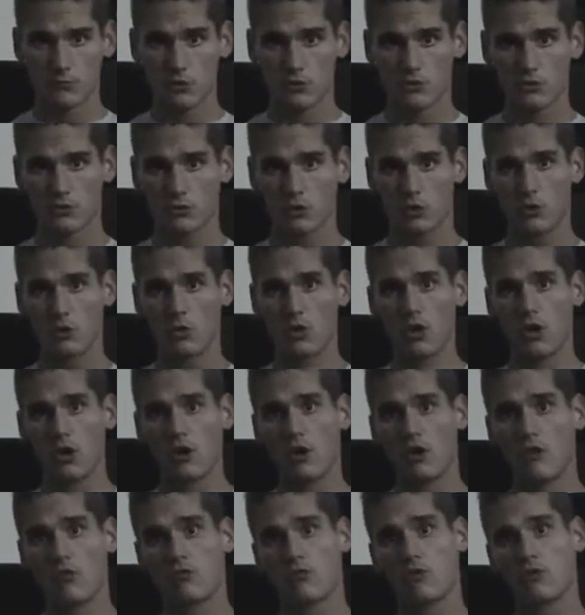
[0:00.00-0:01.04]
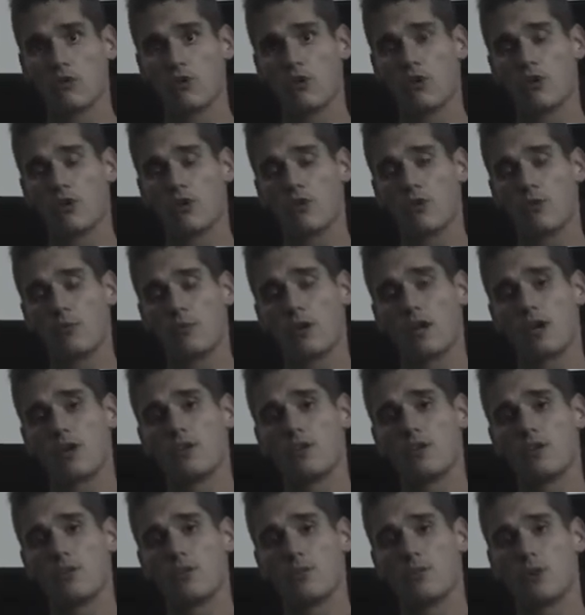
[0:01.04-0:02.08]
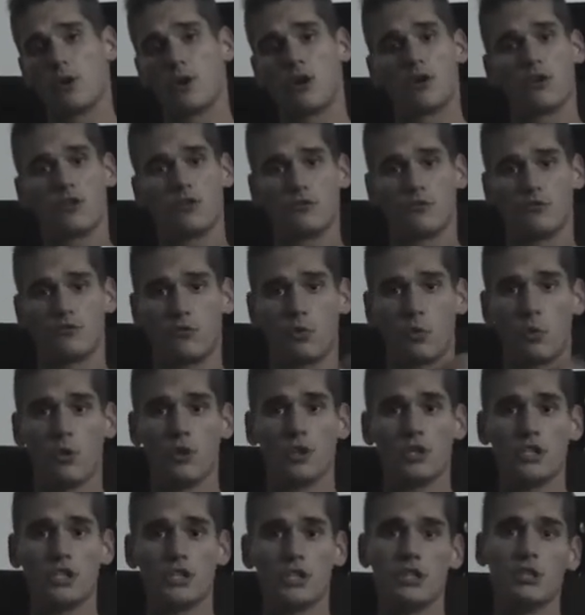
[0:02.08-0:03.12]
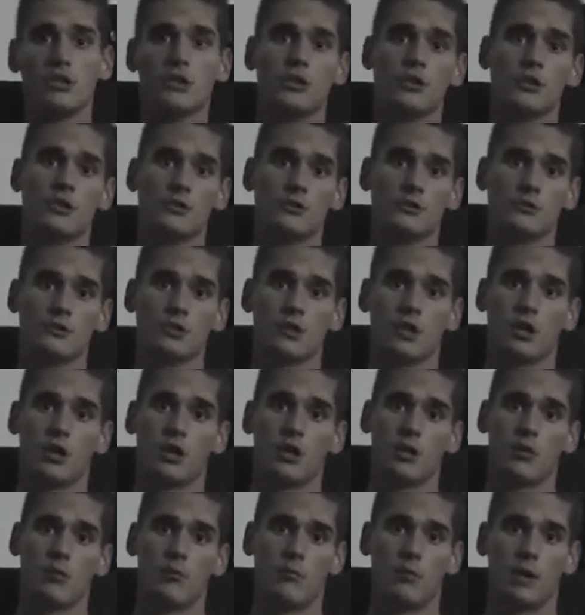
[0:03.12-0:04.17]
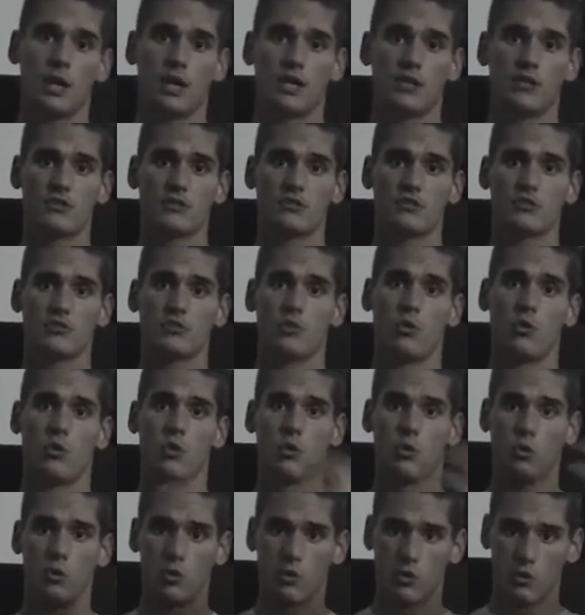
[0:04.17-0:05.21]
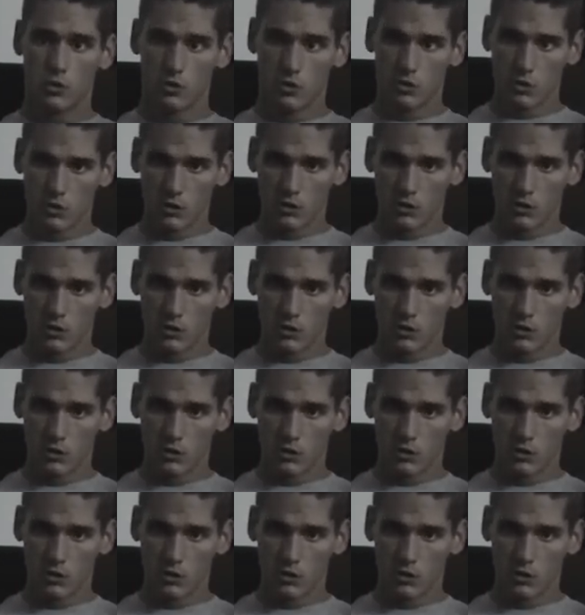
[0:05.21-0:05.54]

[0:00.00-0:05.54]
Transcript: So for the better part of 4 years, my sole